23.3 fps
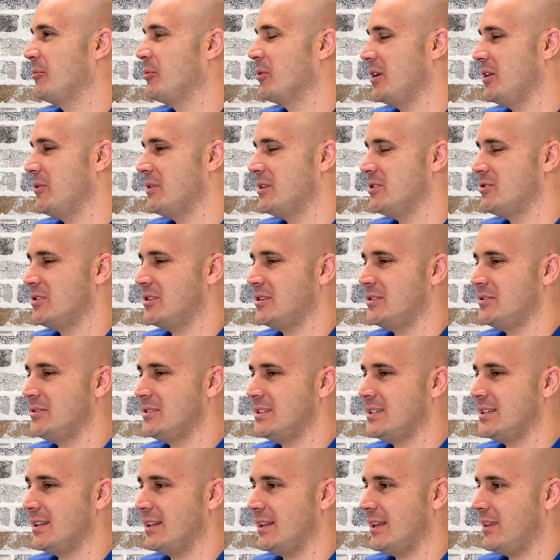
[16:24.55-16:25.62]
Were you
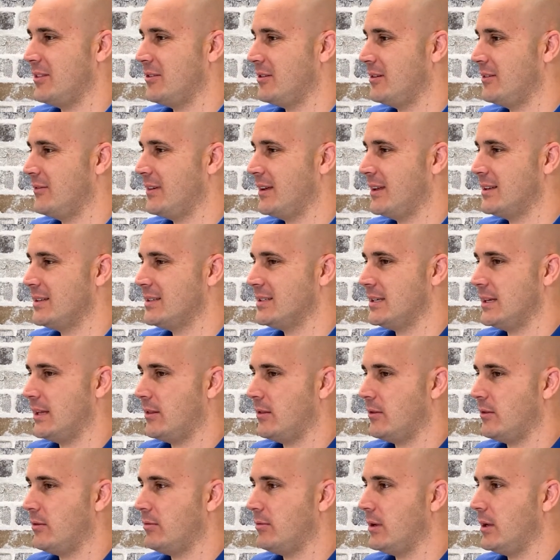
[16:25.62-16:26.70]
introduced to the other events, the
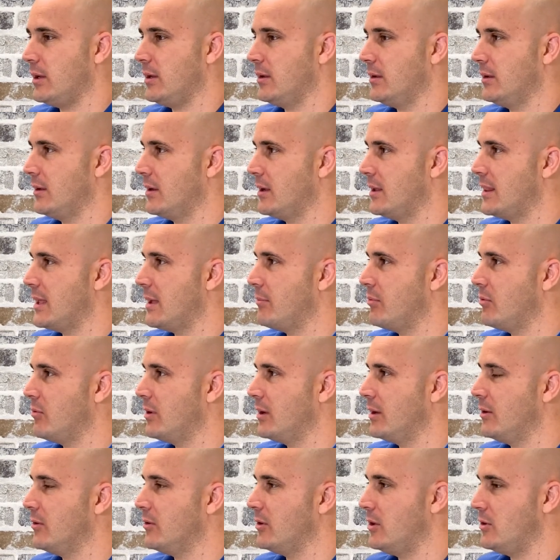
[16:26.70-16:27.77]
other 3 at that
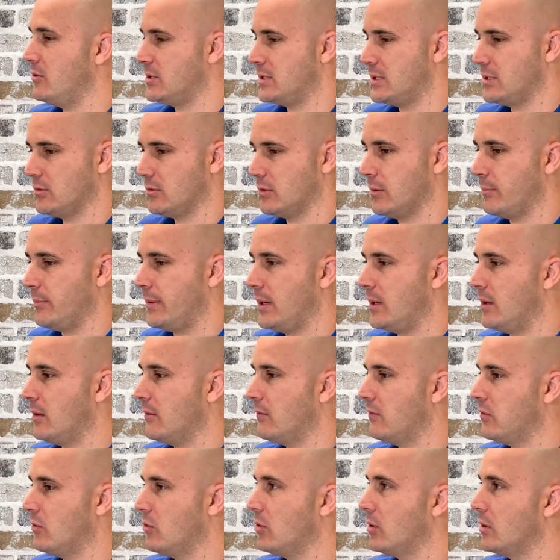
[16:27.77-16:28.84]
point? Or are you still competing on
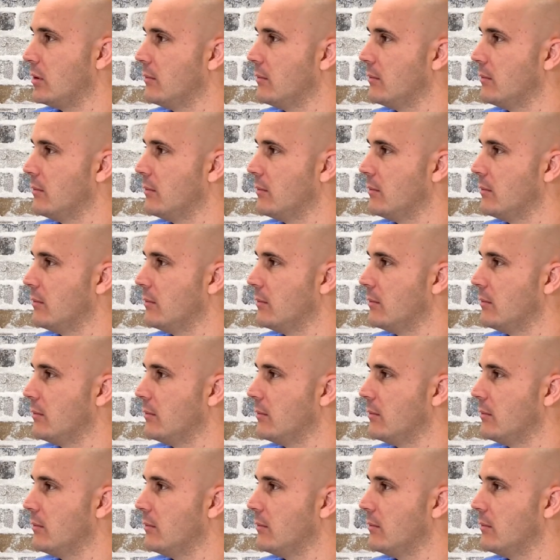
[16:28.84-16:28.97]
floor?